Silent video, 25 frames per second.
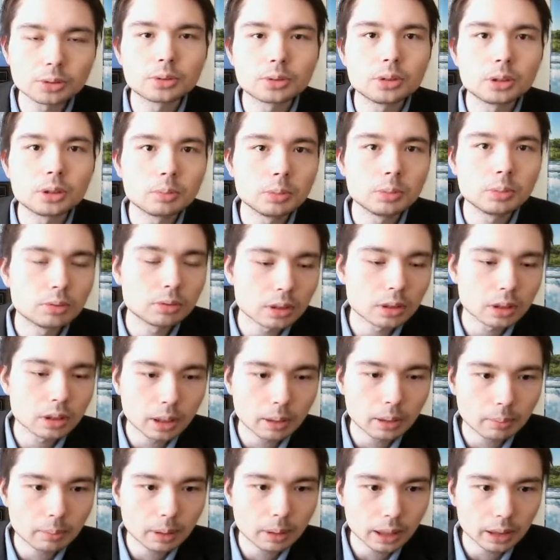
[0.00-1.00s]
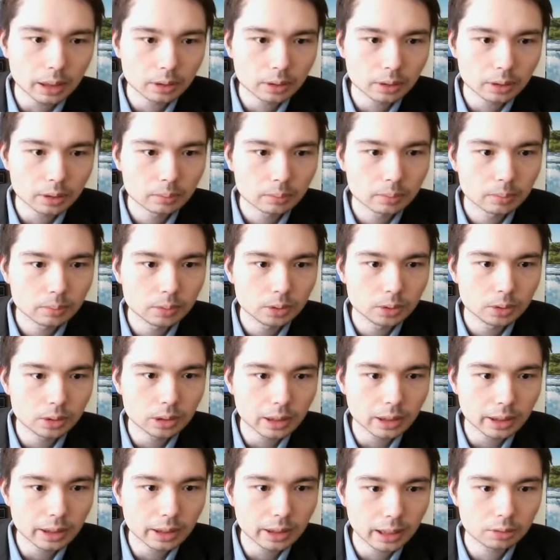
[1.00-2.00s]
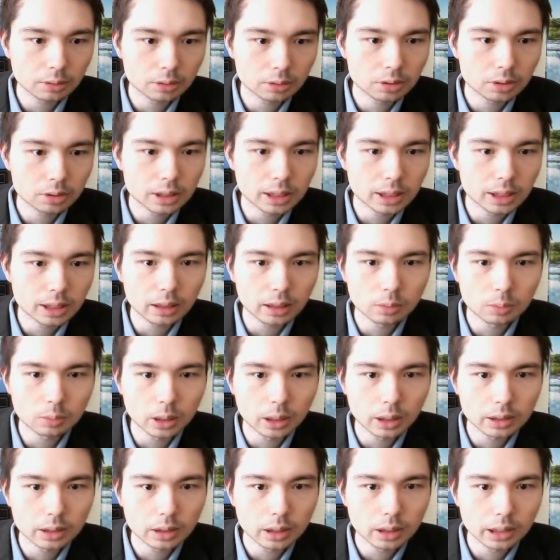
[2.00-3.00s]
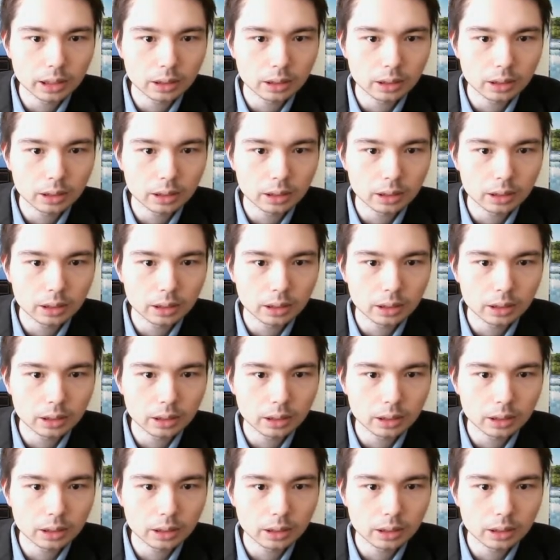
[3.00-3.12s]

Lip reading: You can move the knight back, you can counter attack the white knight,